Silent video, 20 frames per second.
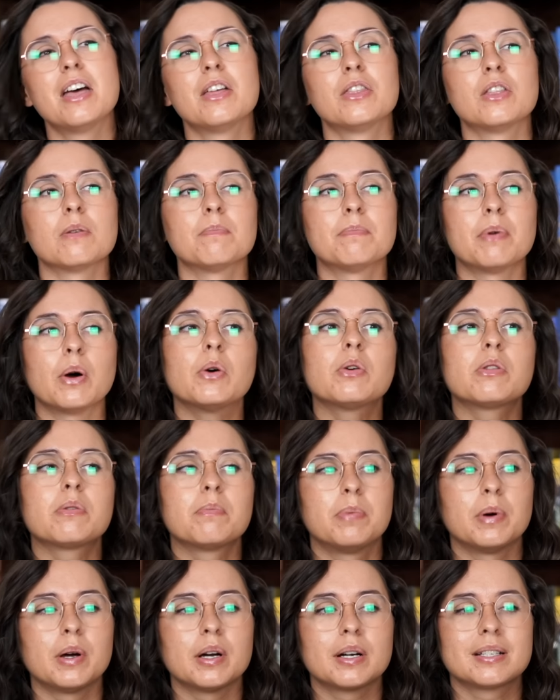they're both
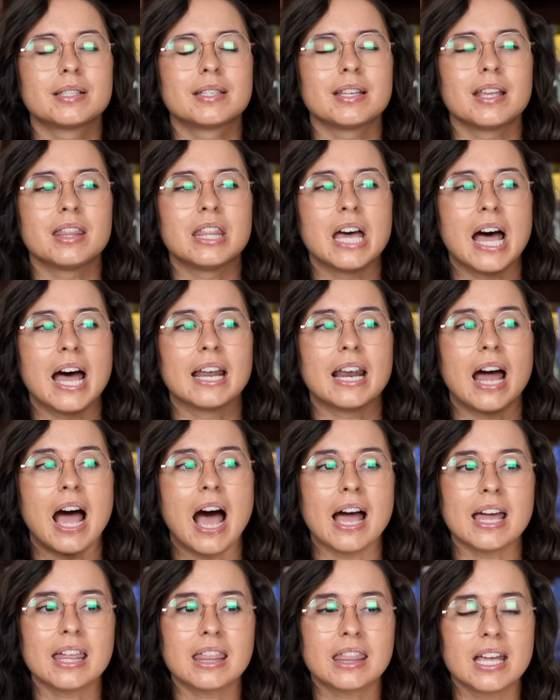books that
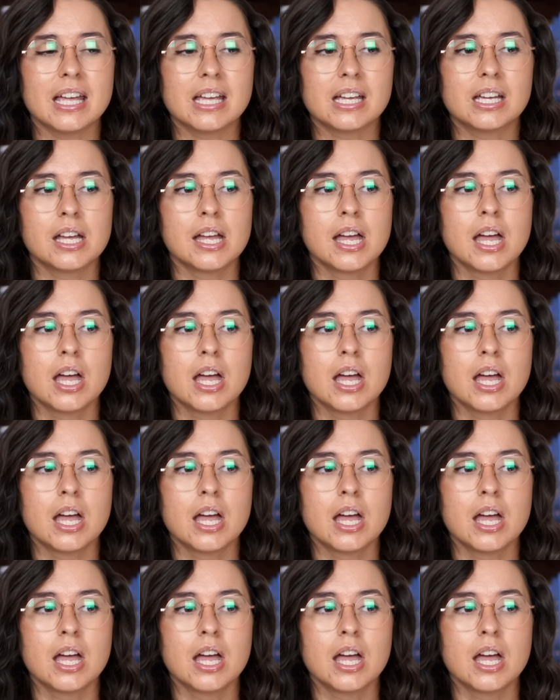I think